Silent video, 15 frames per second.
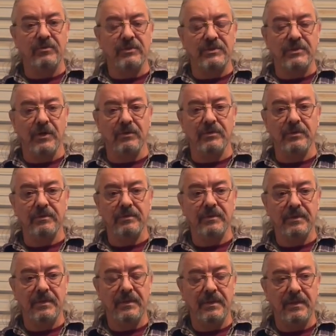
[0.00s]
shelter
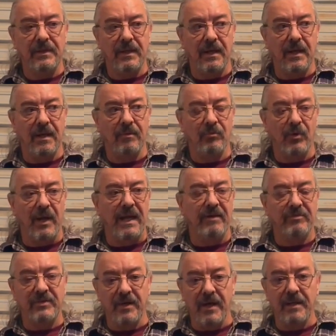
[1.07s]
where I
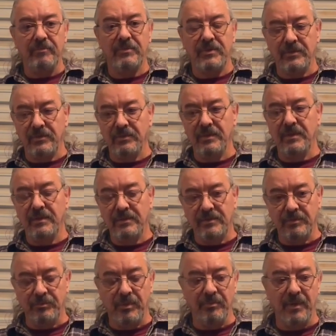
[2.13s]
have time to
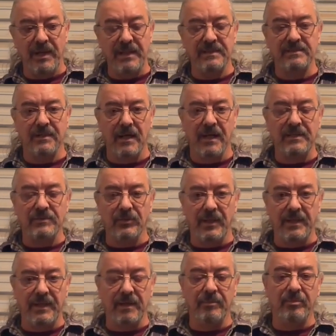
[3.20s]
put money aside so I
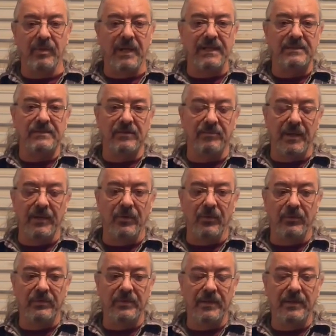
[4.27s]
can get a place of my
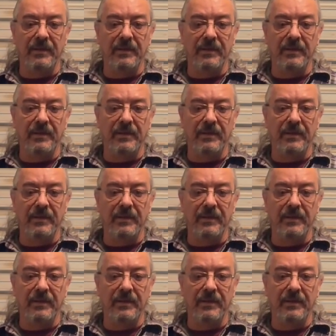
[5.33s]
own,